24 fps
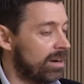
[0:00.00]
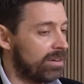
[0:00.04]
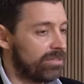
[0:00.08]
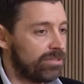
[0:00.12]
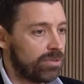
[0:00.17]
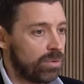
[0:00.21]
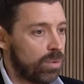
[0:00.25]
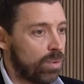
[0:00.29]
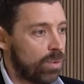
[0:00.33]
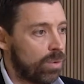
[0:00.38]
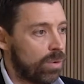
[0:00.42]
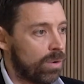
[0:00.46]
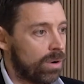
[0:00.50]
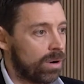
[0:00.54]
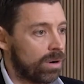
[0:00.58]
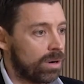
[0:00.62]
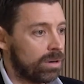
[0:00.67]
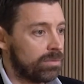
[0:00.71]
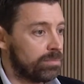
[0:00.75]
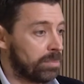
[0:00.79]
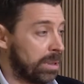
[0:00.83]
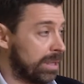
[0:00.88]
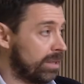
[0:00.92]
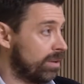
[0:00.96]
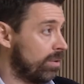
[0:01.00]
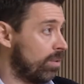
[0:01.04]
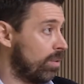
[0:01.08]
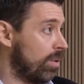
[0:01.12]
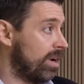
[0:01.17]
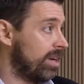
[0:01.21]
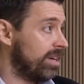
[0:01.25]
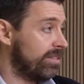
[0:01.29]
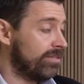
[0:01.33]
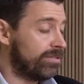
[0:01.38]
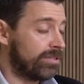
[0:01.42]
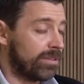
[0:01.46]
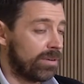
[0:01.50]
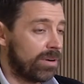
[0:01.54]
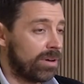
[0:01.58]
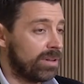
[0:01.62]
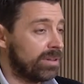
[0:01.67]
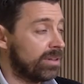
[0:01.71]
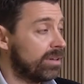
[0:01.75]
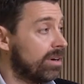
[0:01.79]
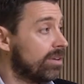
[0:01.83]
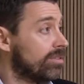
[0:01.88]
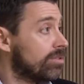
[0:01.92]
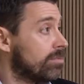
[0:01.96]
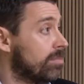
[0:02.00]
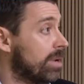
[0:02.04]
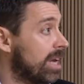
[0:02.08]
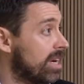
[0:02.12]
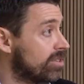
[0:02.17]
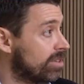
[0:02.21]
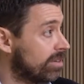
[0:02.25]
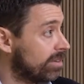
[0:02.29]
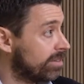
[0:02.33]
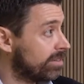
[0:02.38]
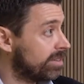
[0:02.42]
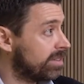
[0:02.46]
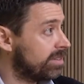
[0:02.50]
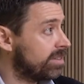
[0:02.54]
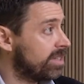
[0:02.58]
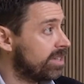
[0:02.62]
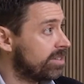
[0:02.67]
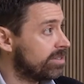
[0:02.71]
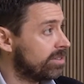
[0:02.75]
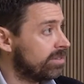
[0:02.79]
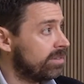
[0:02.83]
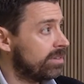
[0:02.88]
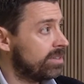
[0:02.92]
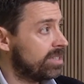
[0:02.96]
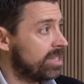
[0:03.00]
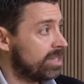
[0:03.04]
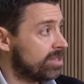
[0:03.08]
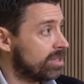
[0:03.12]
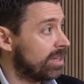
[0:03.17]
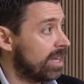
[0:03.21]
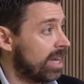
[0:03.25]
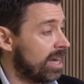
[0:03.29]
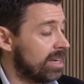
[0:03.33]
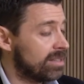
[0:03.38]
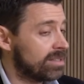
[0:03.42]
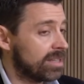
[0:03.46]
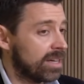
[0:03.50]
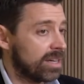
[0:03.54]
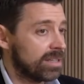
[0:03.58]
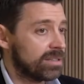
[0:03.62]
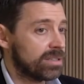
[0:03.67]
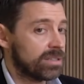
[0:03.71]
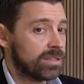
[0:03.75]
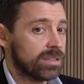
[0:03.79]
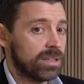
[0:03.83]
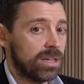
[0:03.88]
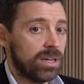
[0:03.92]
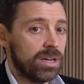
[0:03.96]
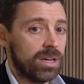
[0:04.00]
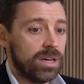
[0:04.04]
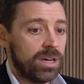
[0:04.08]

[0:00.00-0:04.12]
for Bitcoin and for all the other major digital assets.